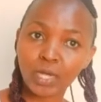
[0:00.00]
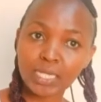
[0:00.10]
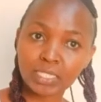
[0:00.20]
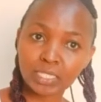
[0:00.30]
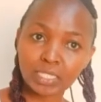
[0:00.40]

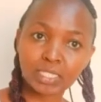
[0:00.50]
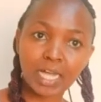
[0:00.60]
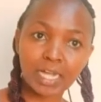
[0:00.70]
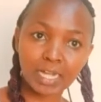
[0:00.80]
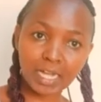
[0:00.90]
adsense
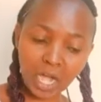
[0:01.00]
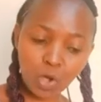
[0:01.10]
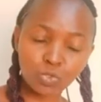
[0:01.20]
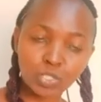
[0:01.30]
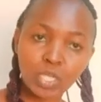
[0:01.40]

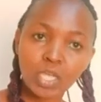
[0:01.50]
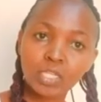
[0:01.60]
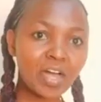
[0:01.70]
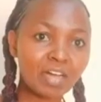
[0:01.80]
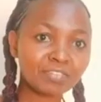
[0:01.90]
account
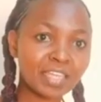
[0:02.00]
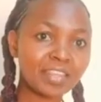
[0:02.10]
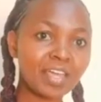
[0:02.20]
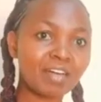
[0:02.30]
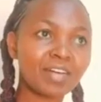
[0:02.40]
after they
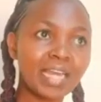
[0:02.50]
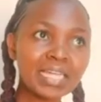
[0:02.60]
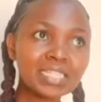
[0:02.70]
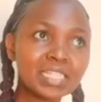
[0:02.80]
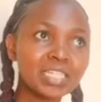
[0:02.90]
have
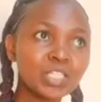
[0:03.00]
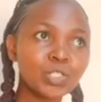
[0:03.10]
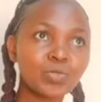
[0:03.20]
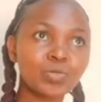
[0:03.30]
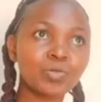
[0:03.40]
alerted
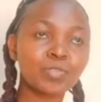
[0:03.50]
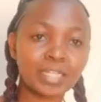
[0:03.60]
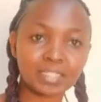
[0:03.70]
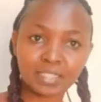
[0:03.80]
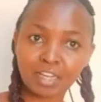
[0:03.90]
you
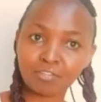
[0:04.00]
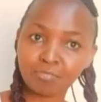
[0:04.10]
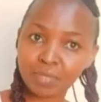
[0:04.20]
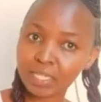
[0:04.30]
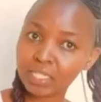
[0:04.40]
that they have
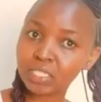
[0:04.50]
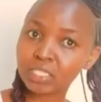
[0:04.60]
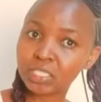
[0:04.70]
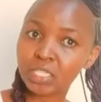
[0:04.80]
mailed